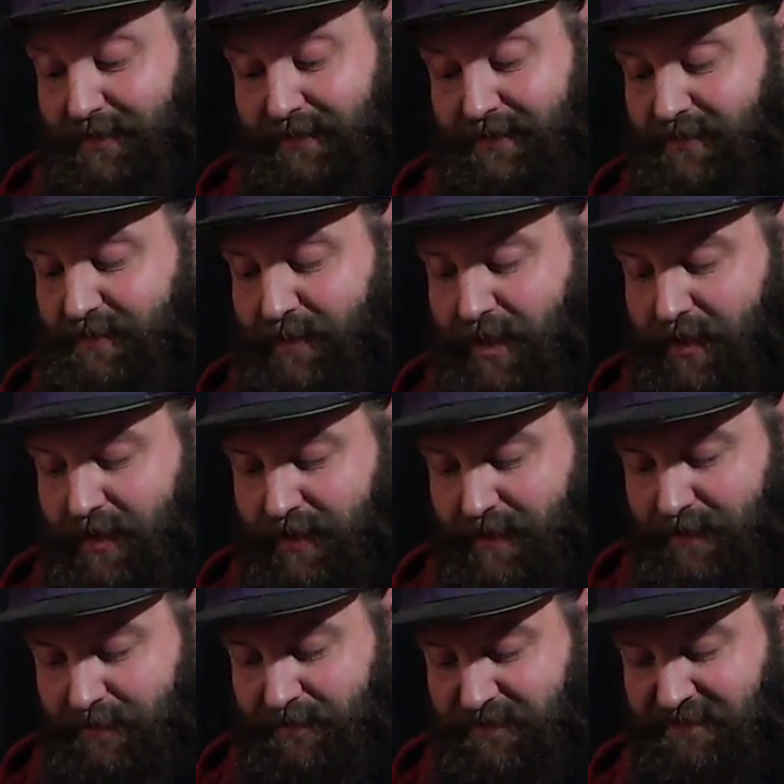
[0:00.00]
Smart
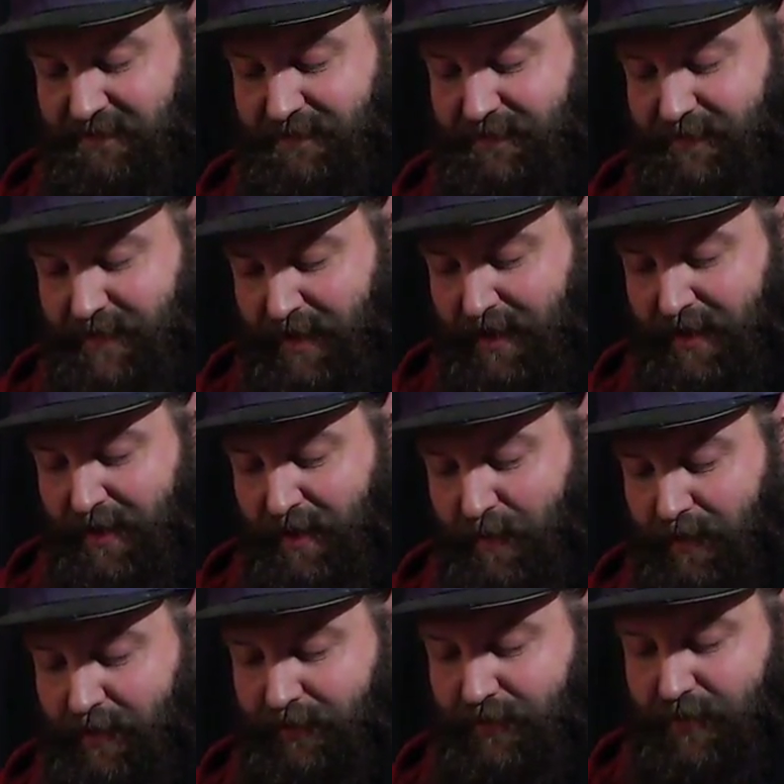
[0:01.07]
kid.
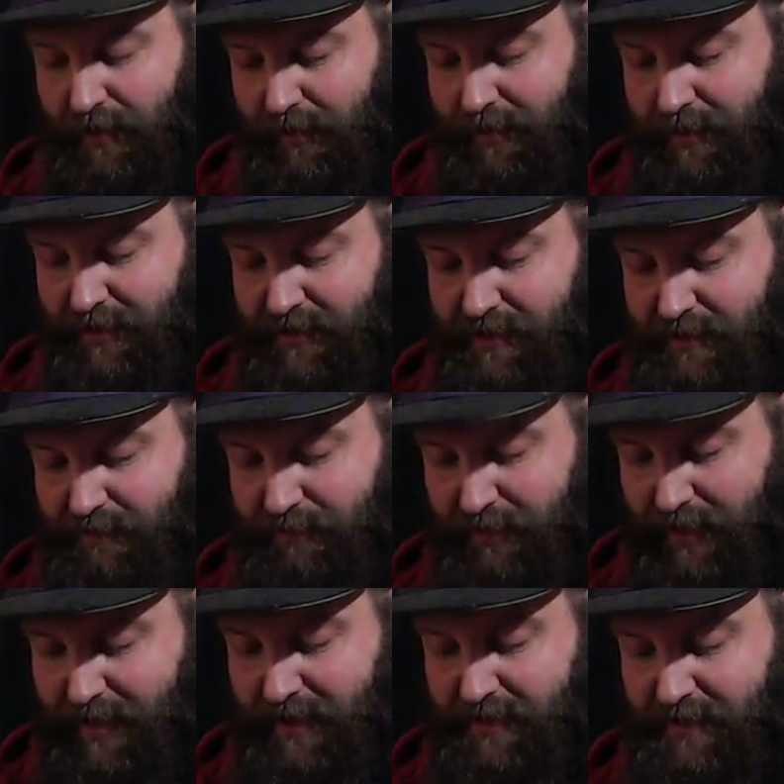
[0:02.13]
Well, of course,
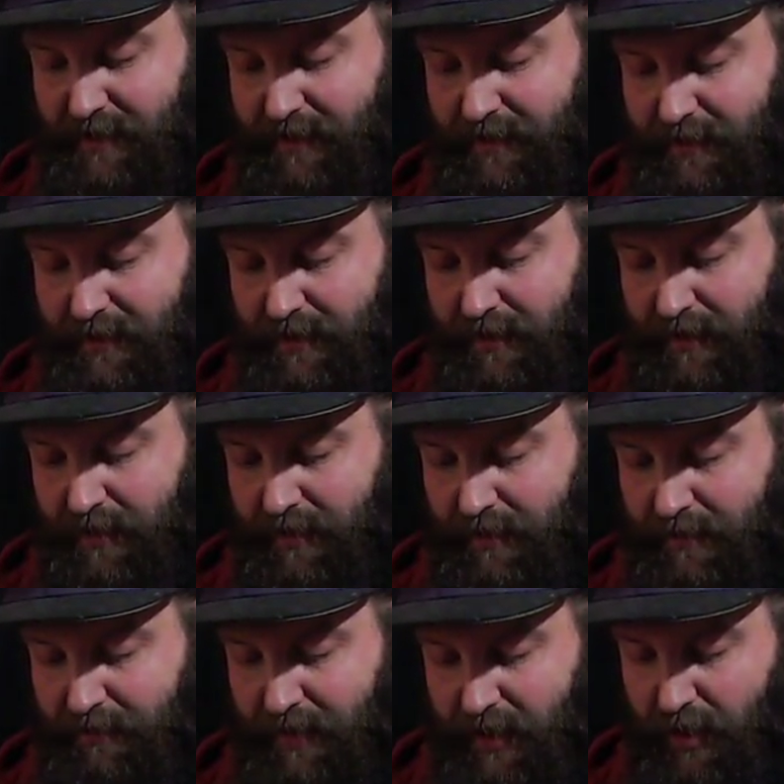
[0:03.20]
blast it.
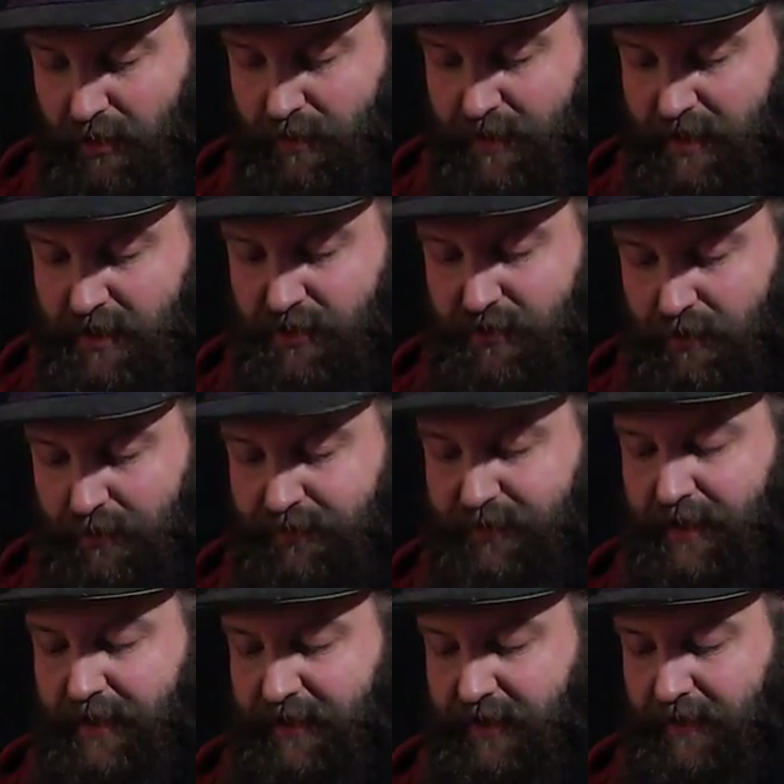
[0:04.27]
But who is your
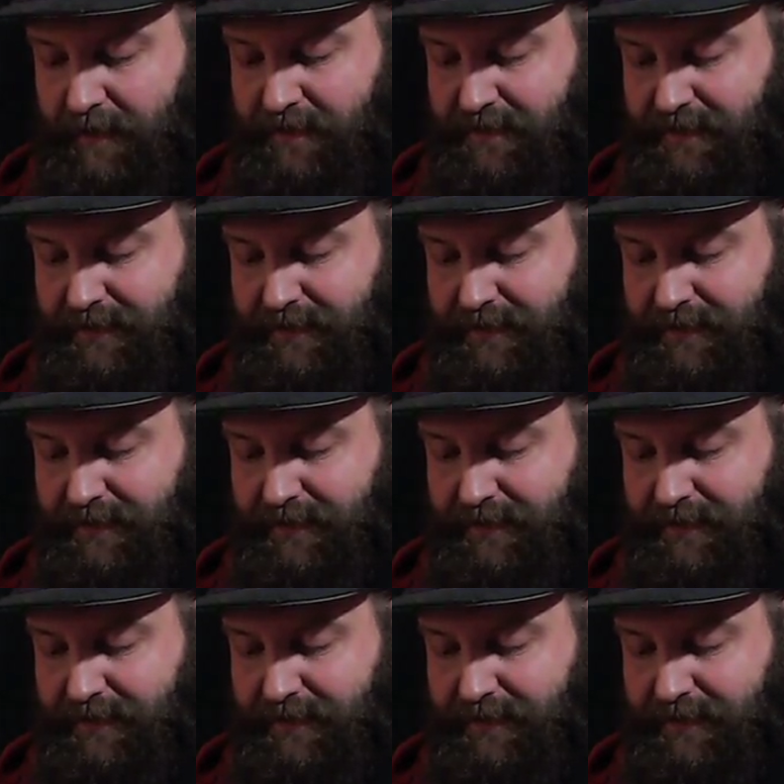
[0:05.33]
father?